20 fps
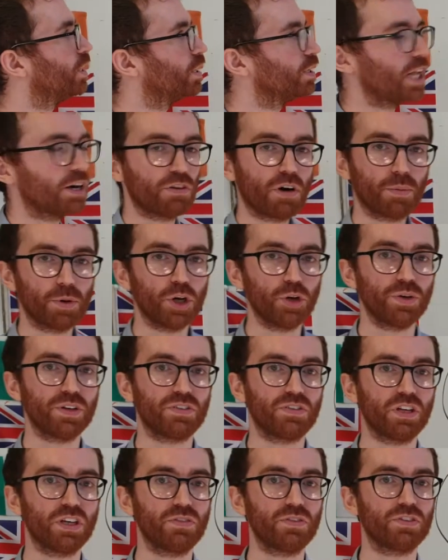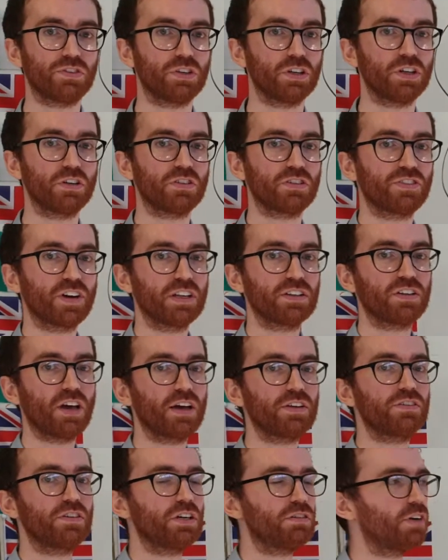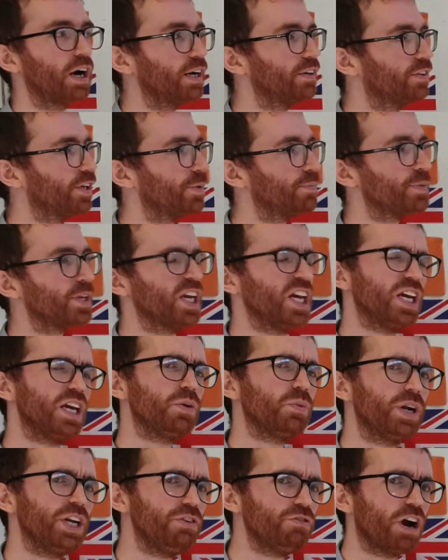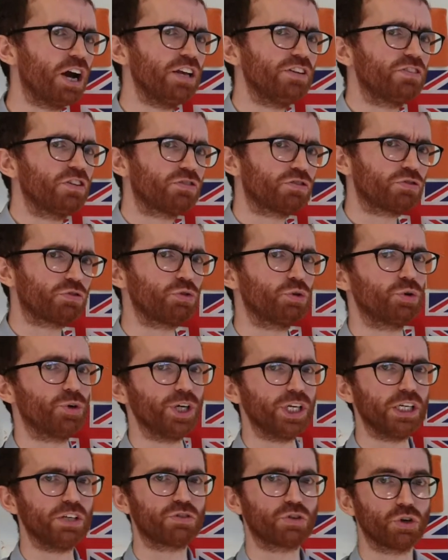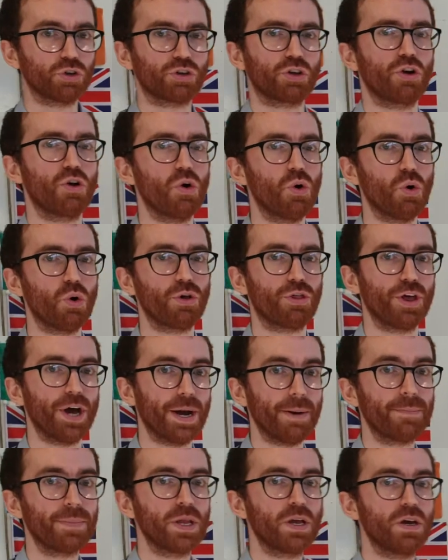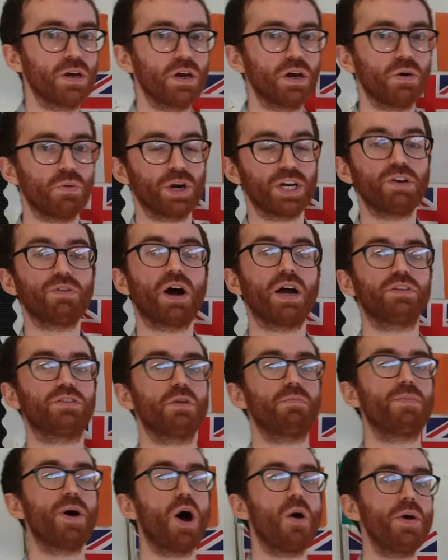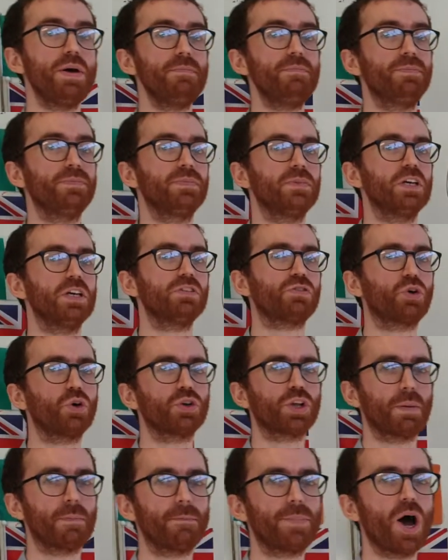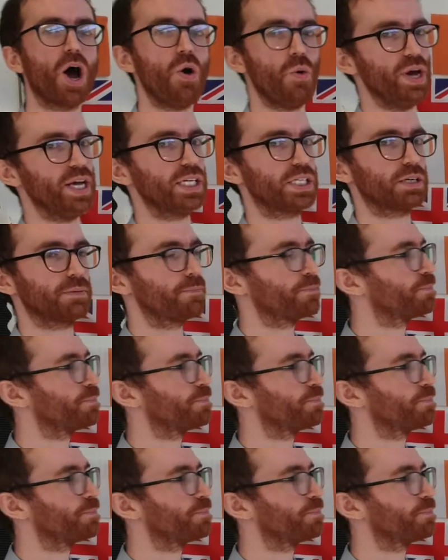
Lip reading: And Robert Louis Stevenson is a fantastic writer. When he writes a story, he's called an author. When he writes a poem, he's called a poet.